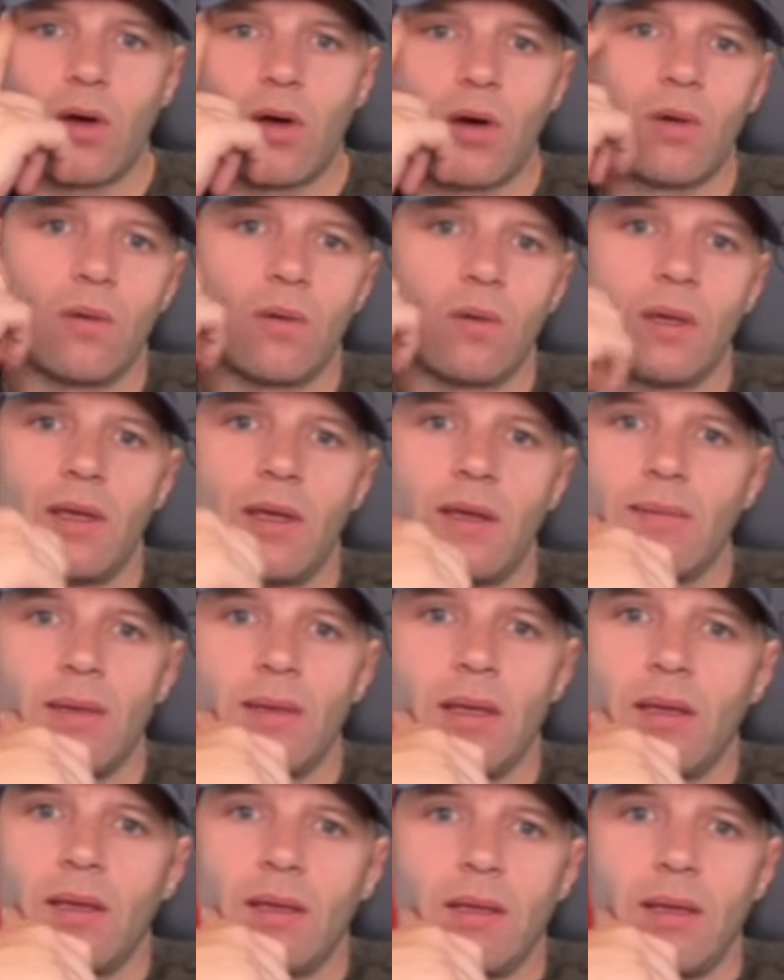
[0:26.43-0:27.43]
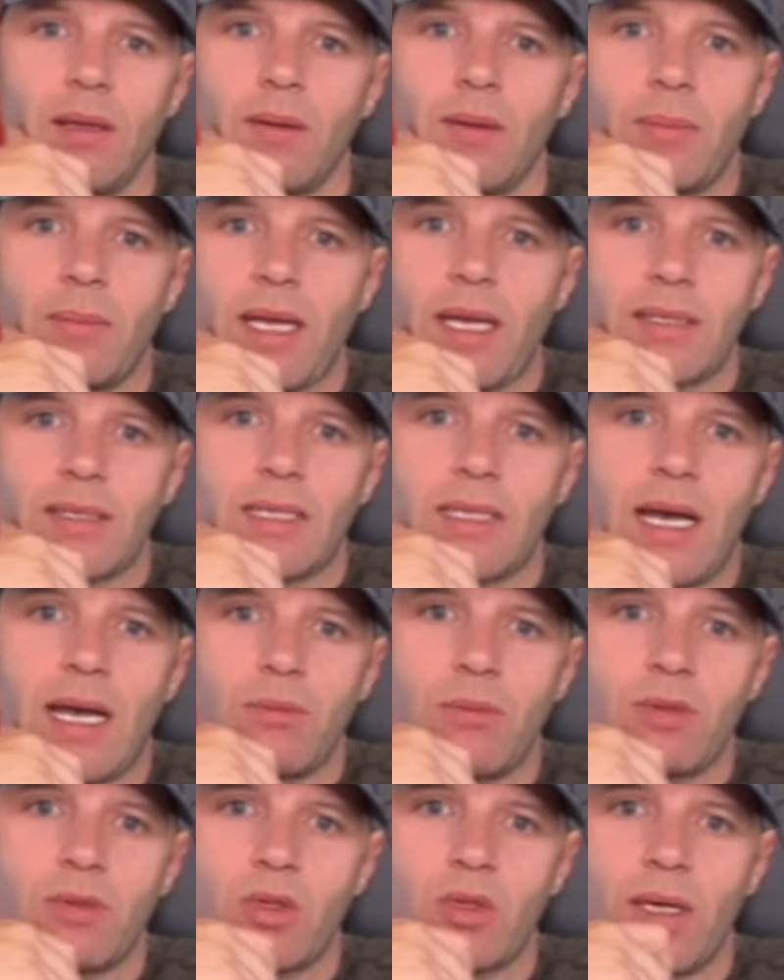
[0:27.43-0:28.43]
You know, so by
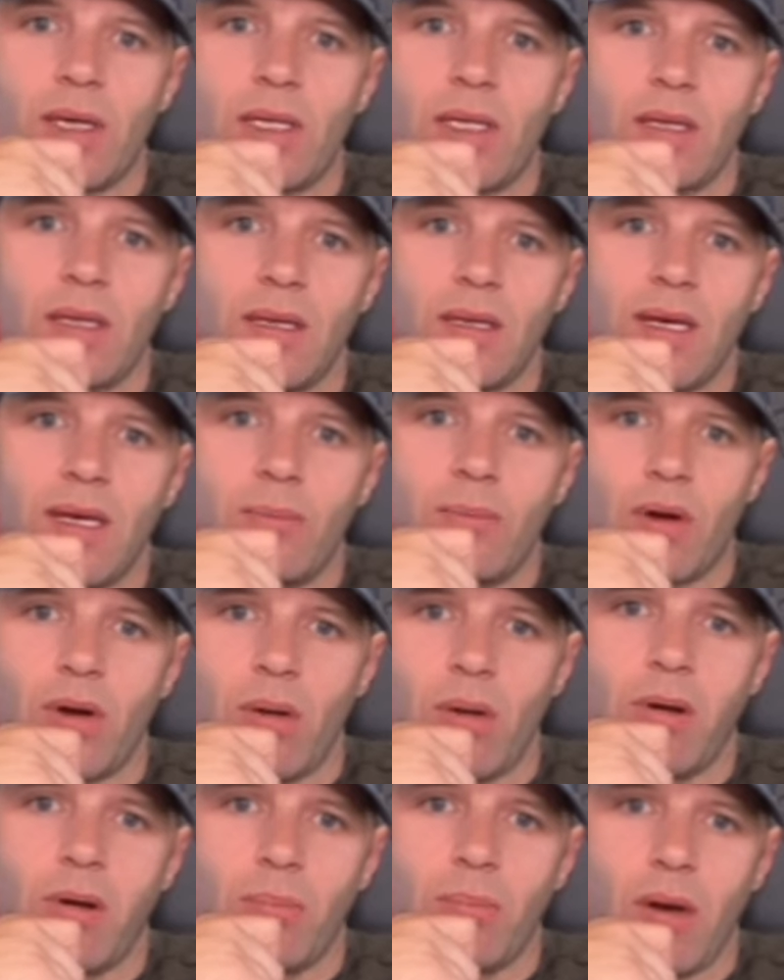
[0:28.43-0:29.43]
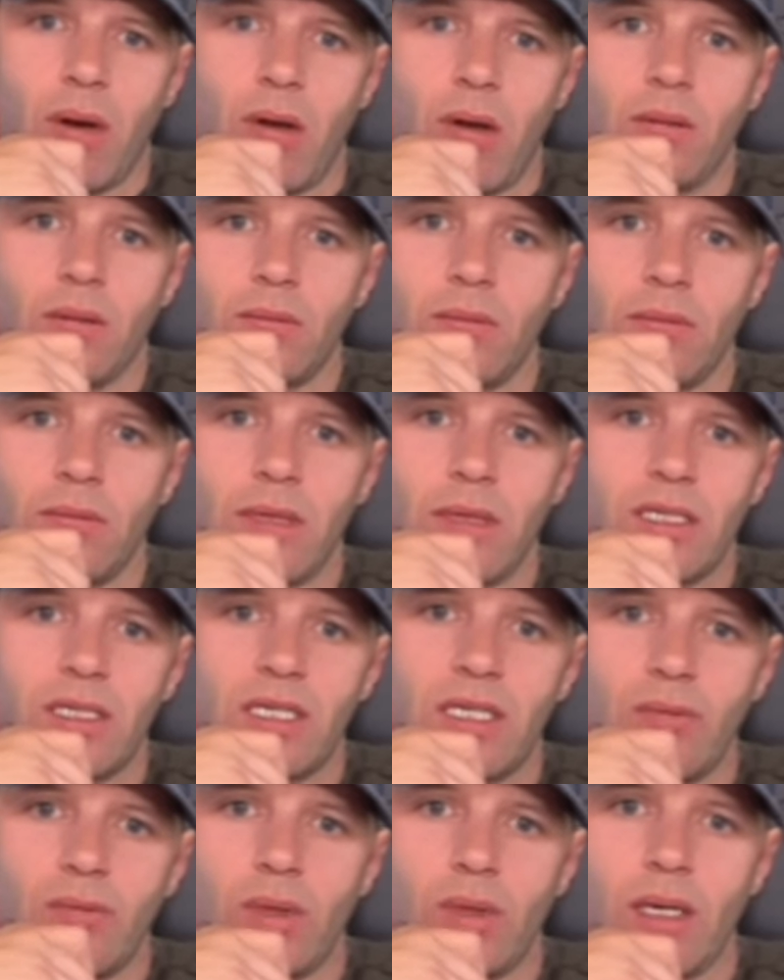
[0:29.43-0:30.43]
the time I'm 23, I'm proper plotting.
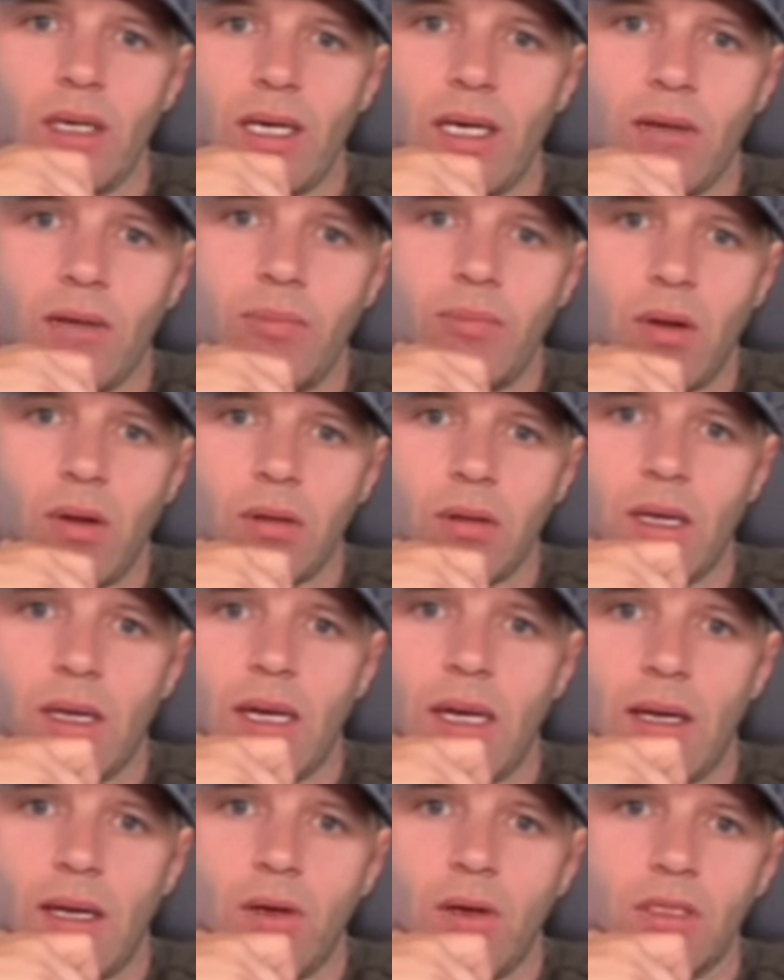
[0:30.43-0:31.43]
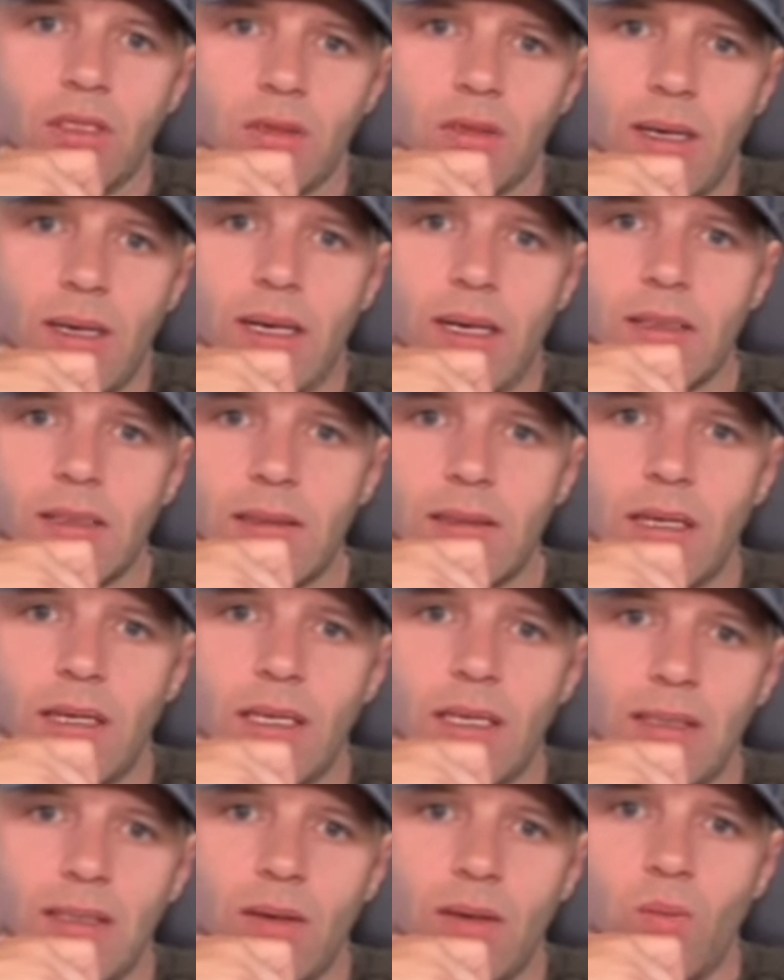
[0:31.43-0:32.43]
Let's see if we can get a plot car onto
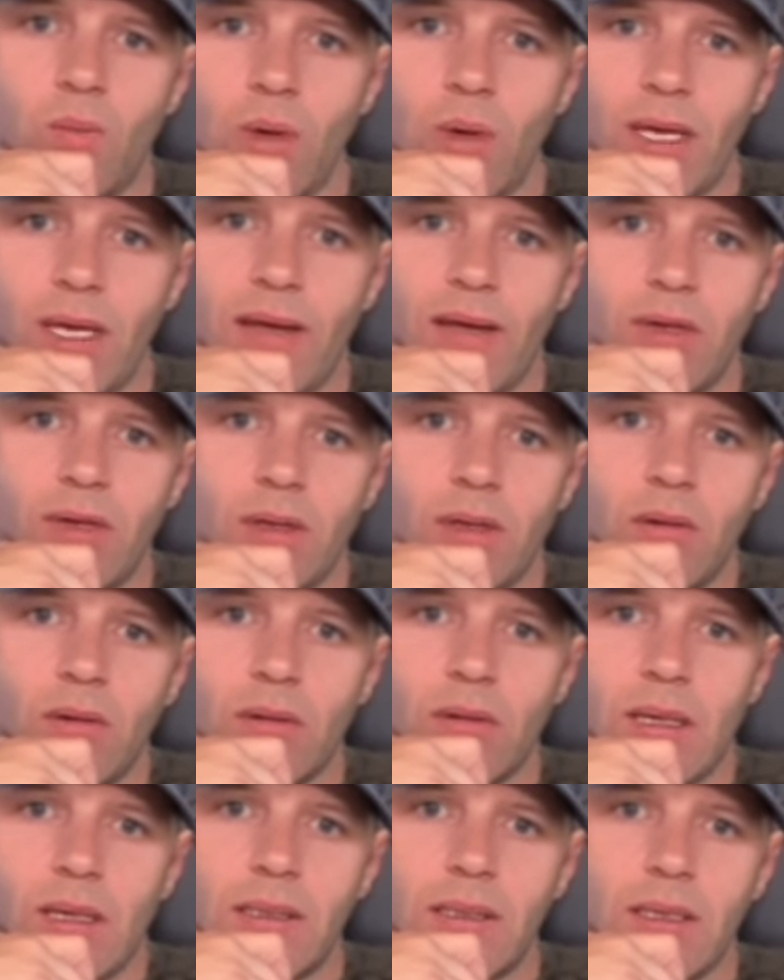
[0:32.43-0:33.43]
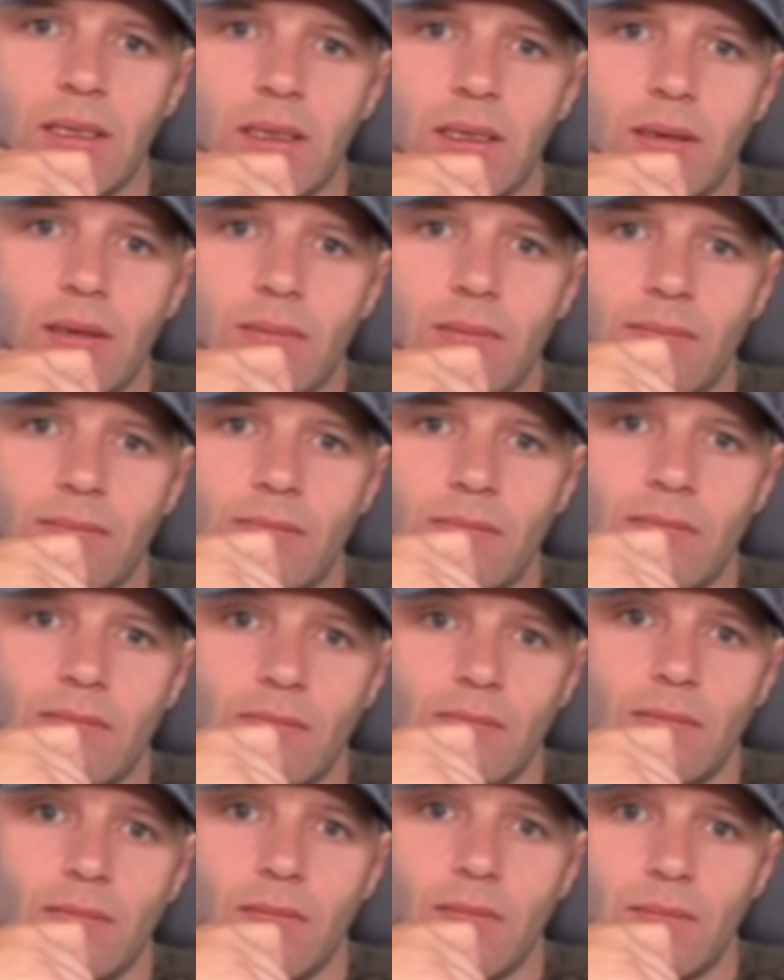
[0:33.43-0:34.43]
our estate and wig every cunt that's in it.
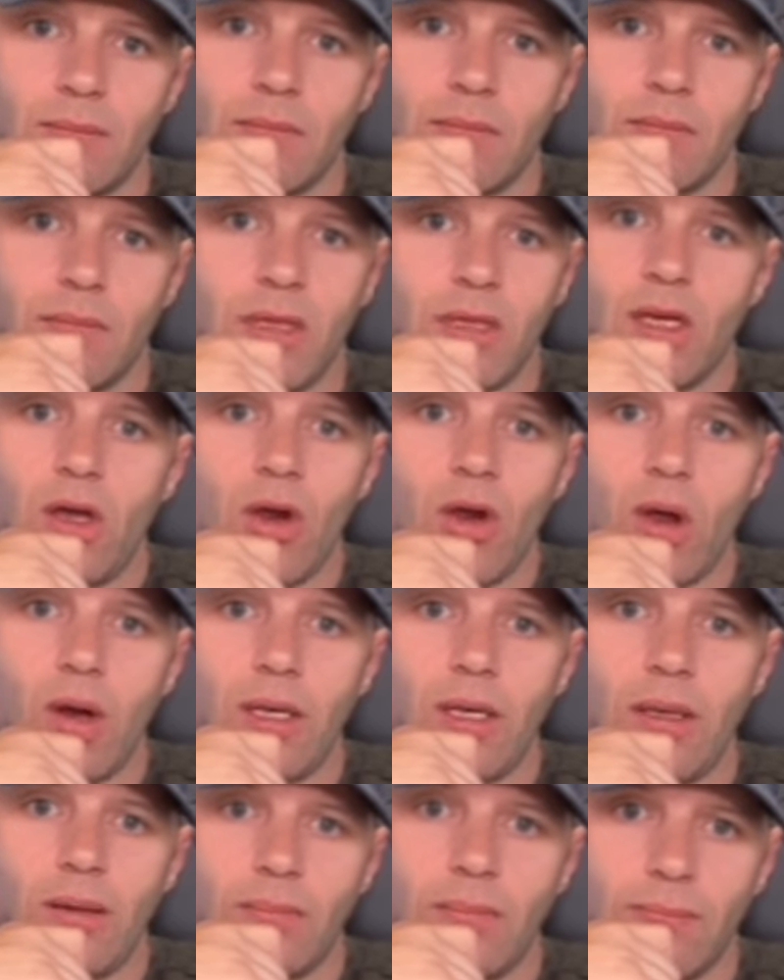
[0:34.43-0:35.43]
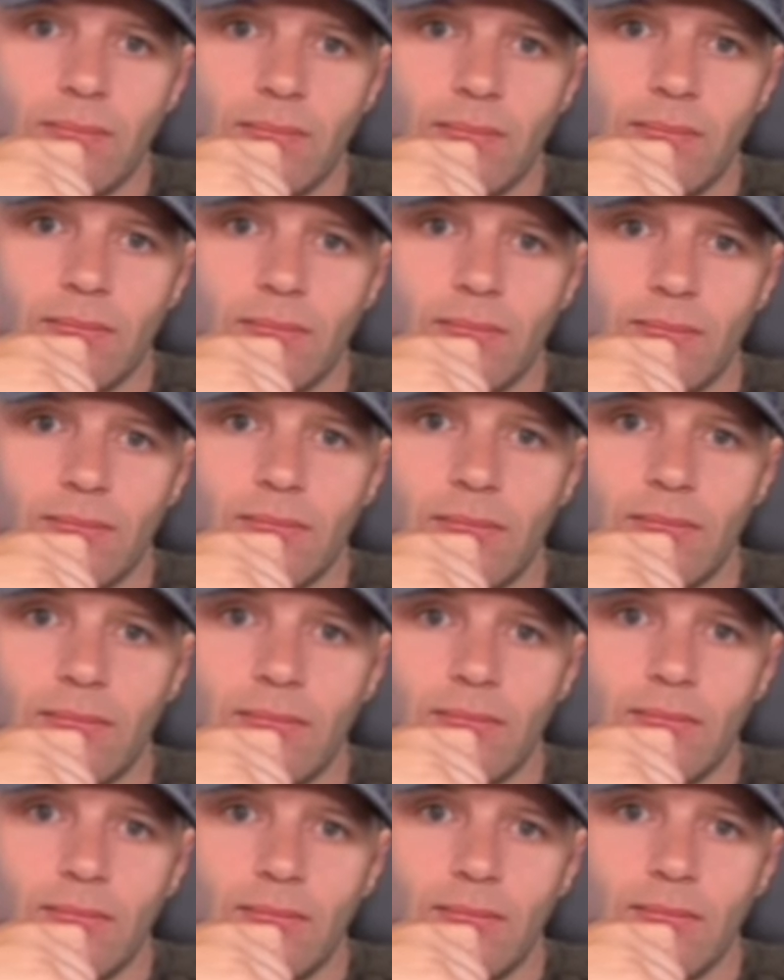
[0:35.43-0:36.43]
They got on it.
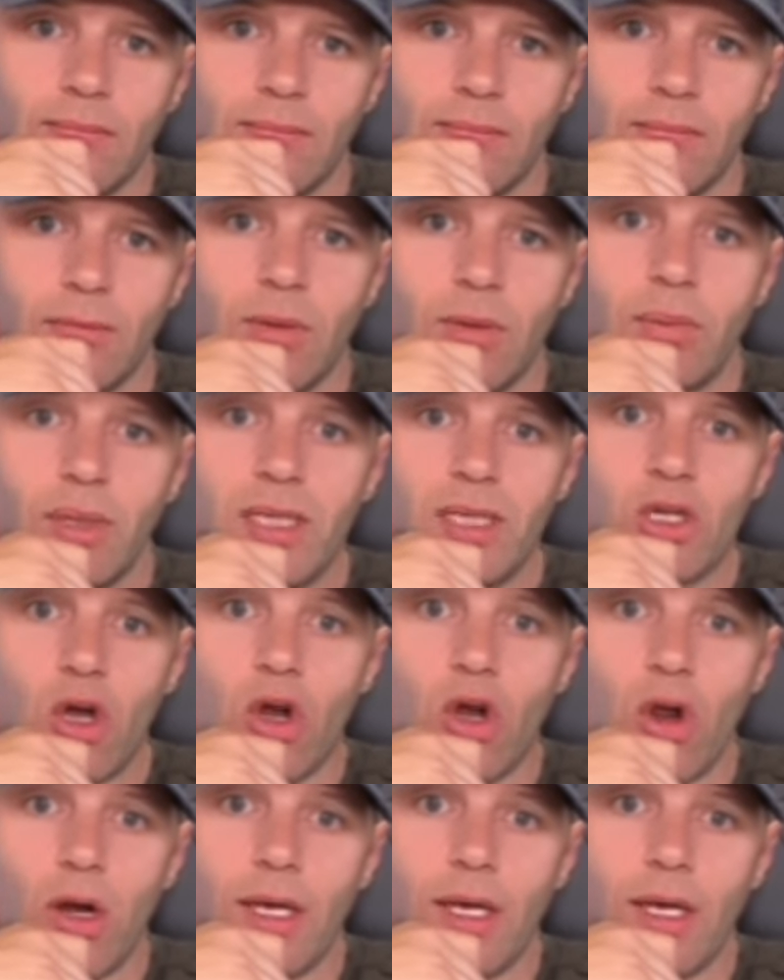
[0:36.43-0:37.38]
The